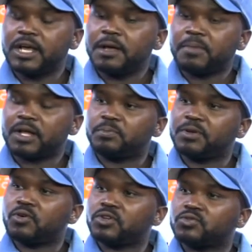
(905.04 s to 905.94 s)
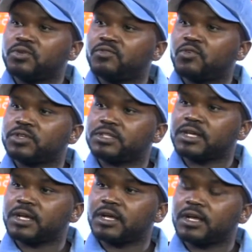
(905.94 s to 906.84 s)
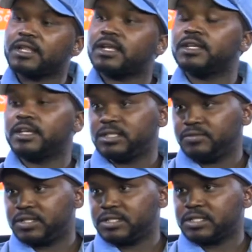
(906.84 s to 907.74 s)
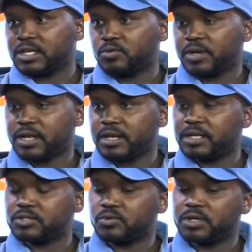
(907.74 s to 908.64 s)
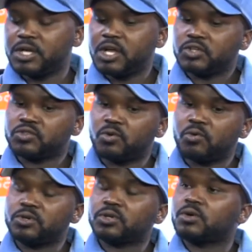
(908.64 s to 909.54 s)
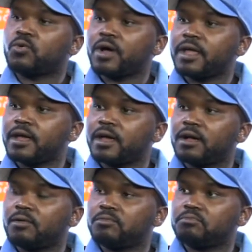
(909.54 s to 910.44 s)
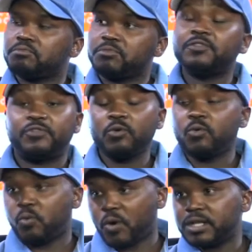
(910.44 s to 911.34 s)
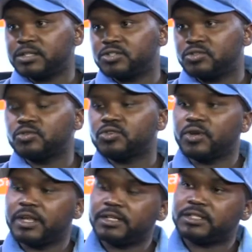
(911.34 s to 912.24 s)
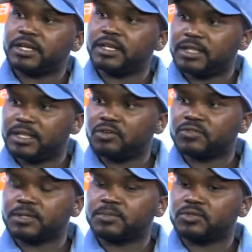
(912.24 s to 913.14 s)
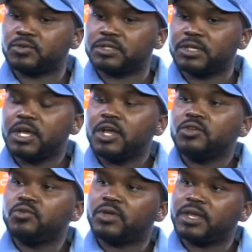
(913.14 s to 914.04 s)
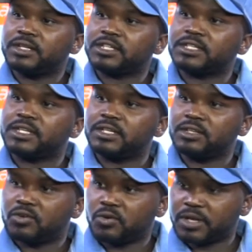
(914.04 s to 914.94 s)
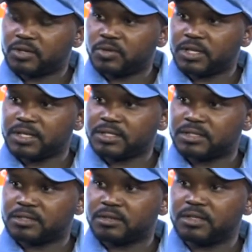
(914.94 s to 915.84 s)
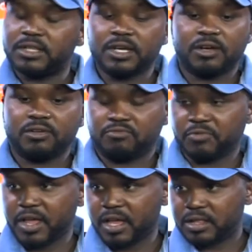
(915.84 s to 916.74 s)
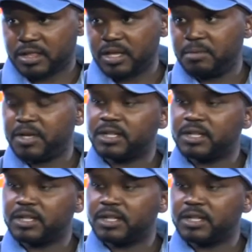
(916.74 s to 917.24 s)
But because we've got other activities that we run as well, so we would require if you want to donate anything of some sort, you can just get in contact with us either via the email that